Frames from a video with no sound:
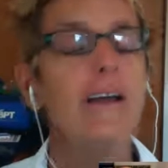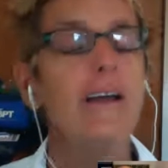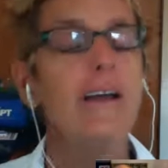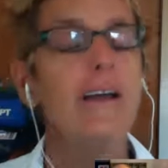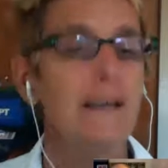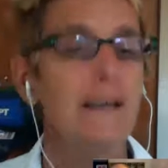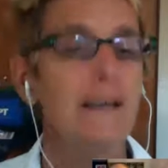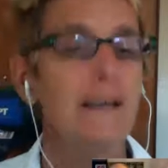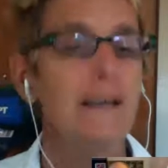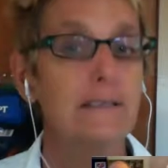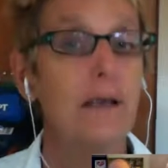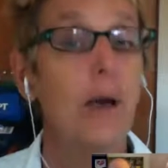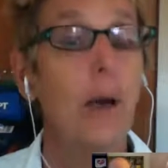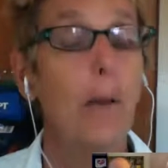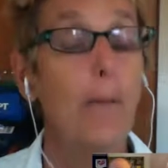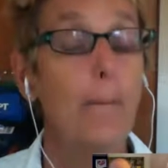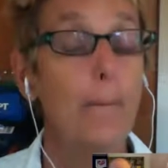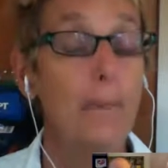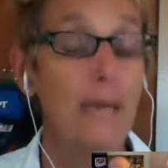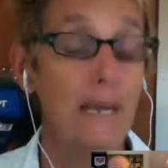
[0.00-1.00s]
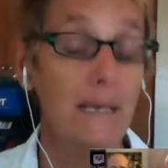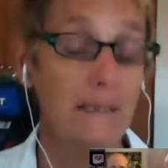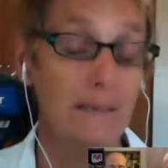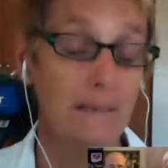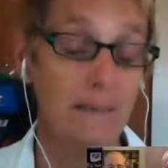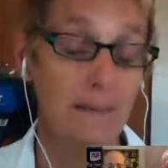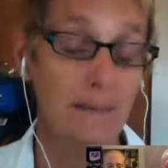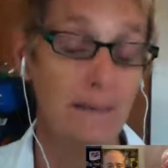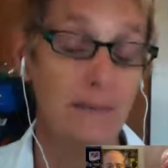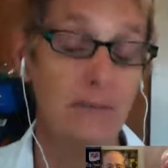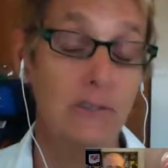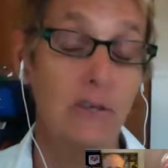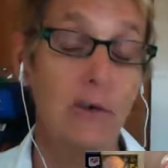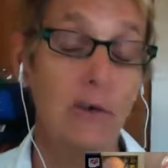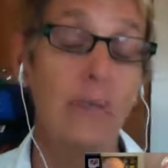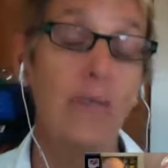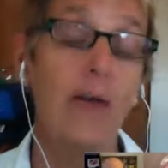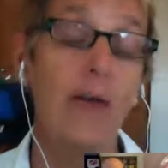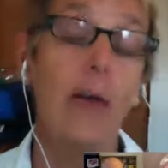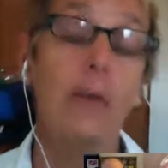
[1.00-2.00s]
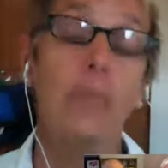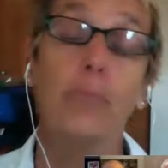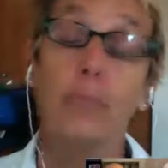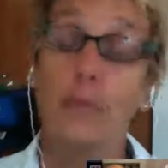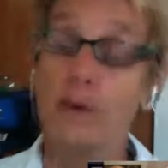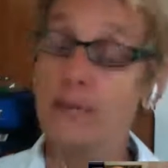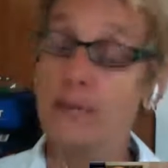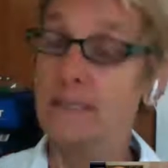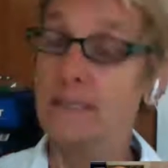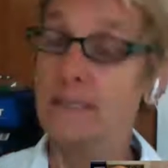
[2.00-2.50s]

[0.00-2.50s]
It's amazing. So that brings